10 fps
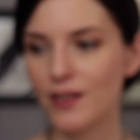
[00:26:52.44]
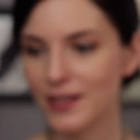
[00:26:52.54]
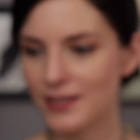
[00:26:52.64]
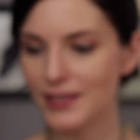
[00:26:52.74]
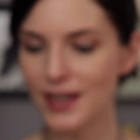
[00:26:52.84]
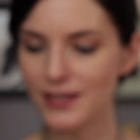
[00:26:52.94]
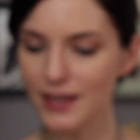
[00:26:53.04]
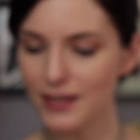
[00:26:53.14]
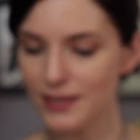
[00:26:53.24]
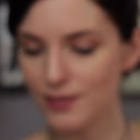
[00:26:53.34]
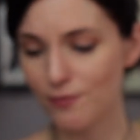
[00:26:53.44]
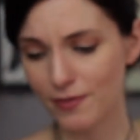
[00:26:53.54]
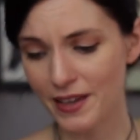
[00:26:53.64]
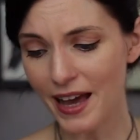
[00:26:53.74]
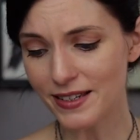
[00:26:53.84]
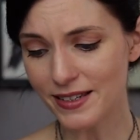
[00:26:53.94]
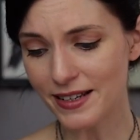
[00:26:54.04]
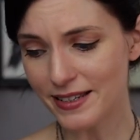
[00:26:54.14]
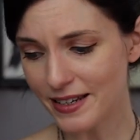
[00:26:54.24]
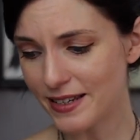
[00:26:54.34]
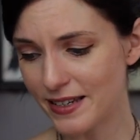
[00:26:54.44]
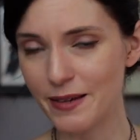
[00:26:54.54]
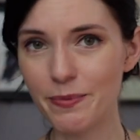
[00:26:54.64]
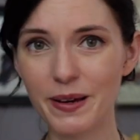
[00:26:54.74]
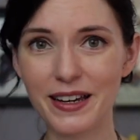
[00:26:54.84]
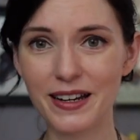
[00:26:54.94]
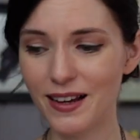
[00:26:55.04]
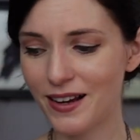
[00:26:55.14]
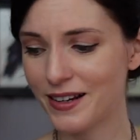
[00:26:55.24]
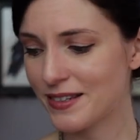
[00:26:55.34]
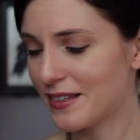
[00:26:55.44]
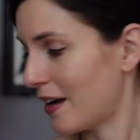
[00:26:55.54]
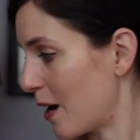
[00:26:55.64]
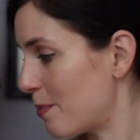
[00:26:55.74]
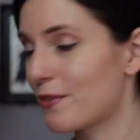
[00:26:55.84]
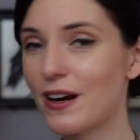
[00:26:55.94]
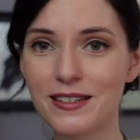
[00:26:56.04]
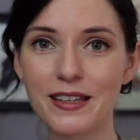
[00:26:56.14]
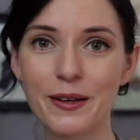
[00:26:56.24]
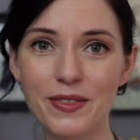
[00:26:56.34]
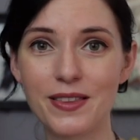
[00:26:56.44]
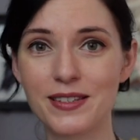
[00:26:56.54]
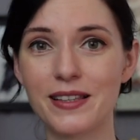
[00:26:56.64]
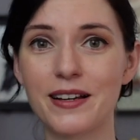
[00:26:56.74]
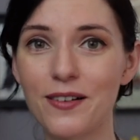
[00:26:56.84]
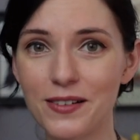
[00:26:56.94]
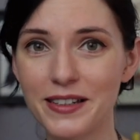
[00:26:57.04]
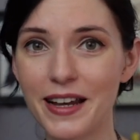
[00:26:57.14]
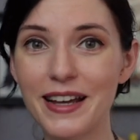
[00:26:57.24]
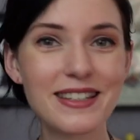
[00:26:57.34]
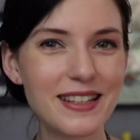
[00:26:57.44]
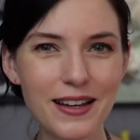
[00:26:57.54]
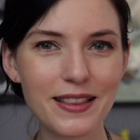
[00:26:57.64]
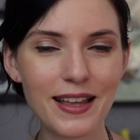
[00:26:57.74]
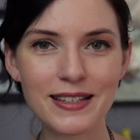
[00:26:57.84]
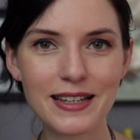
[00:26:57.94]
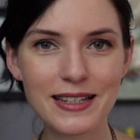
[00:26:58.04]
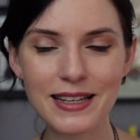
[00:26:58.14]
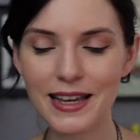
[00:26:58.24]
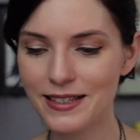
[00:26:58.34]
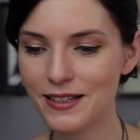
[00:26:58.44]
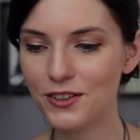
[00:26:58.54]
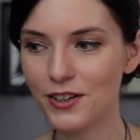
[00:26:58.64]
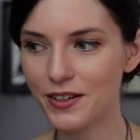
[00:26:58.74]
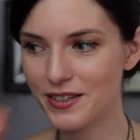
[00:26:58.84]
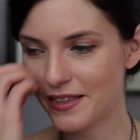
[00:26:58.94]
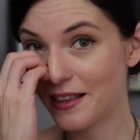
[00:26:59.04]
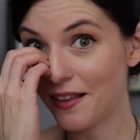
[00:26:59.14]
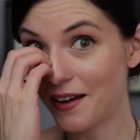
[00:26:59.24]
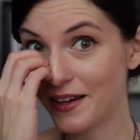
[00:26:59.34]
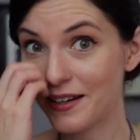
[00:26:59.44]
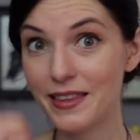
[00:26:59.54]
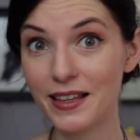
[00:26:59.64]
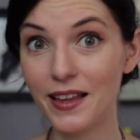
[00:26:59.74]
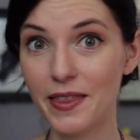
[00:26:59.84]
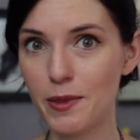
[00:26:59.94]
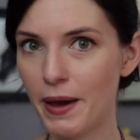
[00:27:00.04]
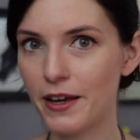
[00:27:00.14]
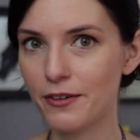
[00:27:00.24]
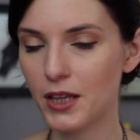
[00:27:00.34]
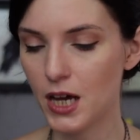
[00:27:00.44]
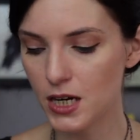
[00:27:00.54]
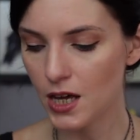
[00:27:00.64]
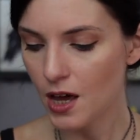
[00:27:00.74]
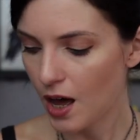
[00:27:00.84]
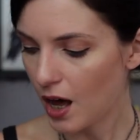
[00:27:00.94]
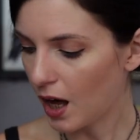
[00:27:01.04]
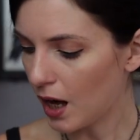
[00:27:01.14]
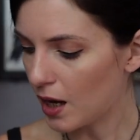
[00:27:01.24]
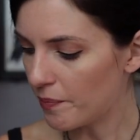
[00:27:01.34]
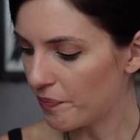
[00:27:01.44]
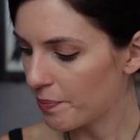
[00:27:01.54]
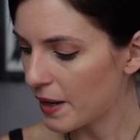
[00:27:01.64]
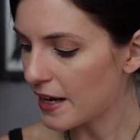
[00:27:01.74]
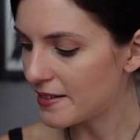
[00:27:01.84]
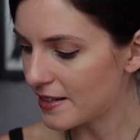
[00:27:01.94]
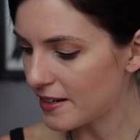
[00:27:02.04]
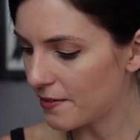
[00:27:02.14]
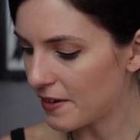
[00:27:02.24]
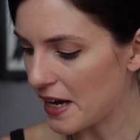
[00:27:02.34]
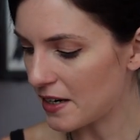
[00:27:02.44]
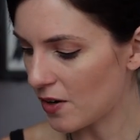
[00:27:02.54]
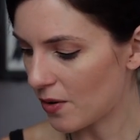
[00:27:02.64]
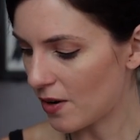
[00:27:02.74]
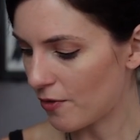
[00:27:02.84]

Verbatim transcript: it says it's, yes, it's easy, but honestly, I've been wrestling with this thing all day. It's not as easy as it looks. They lied, the pattern lied. But I did deviate and go